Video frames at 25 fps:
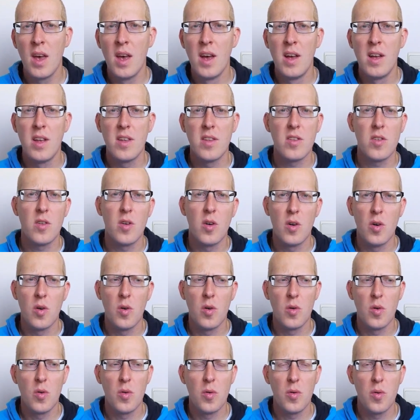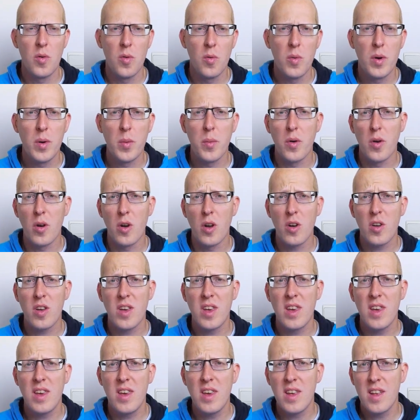So we were
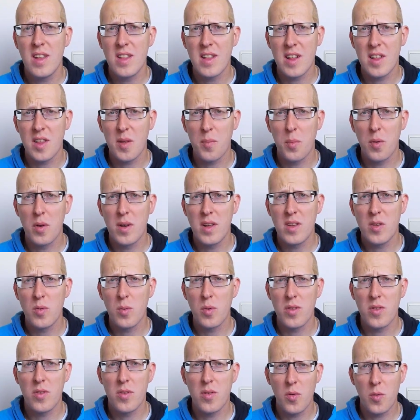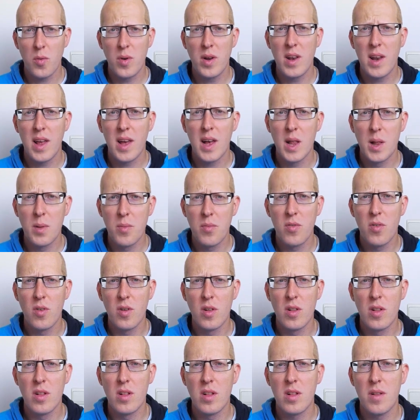lucky that the police was really
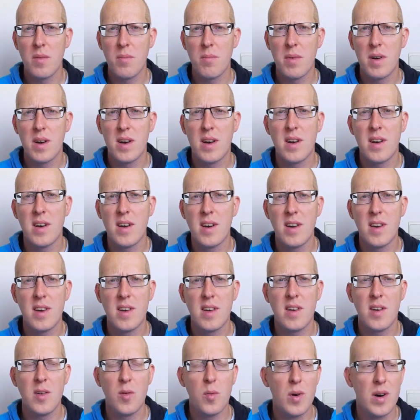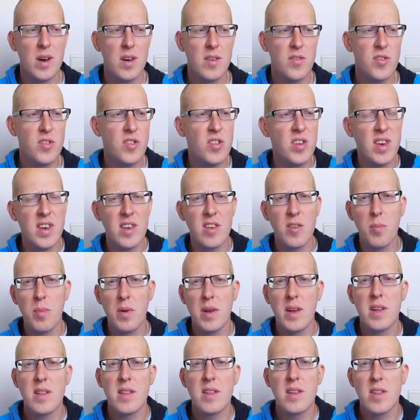helpful. My wife, she
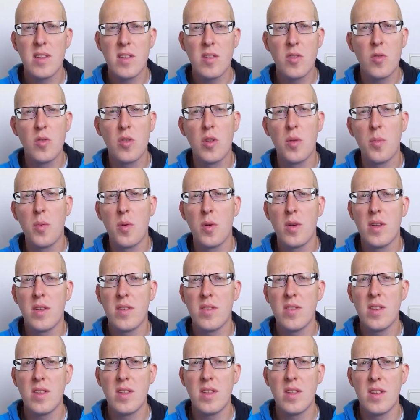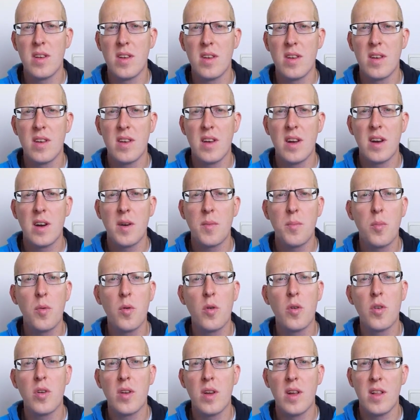explained it to the police in the
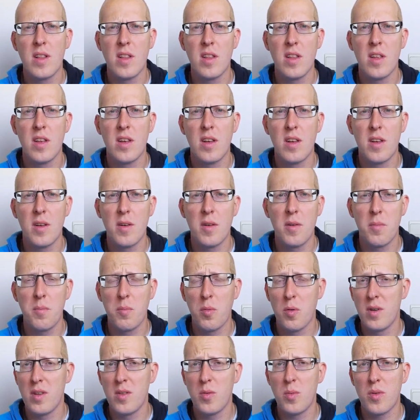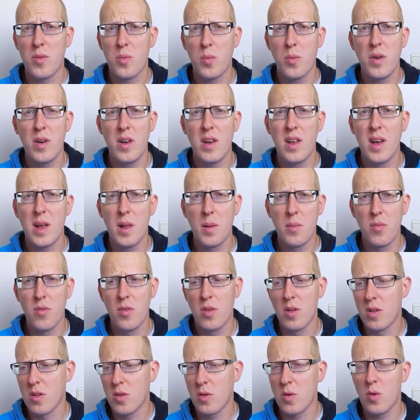airport, and the police was really
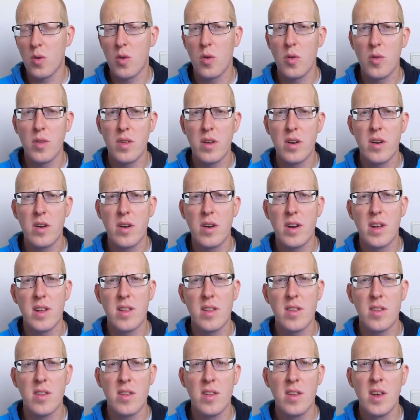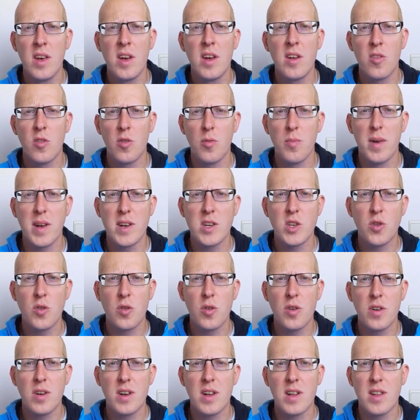helpful to go there and to make
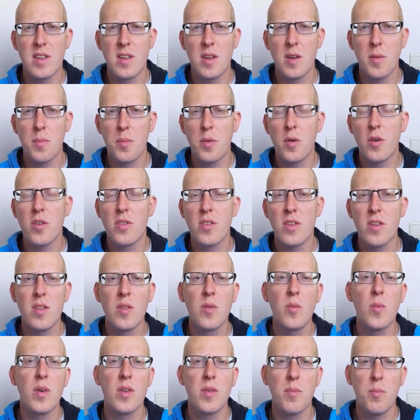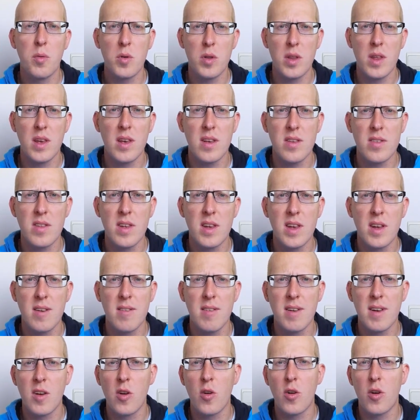sure that the person was putting a sticker
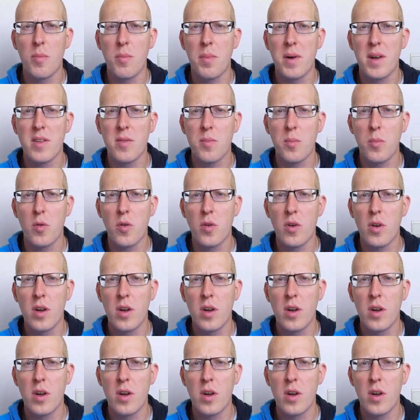in her passport.